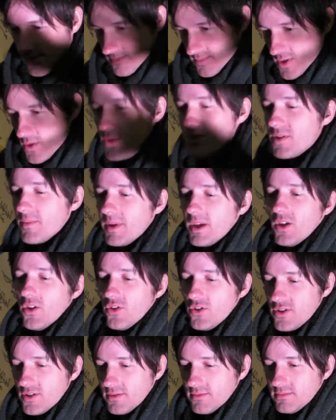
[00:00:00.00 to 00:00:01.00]
doing something
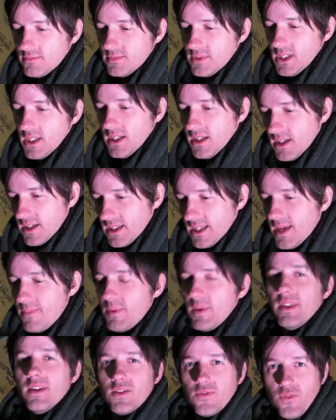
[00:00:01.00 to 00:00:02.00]
good,
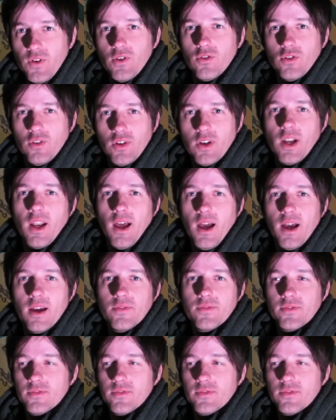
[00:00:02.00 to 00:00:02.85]
keeping this feel good alive.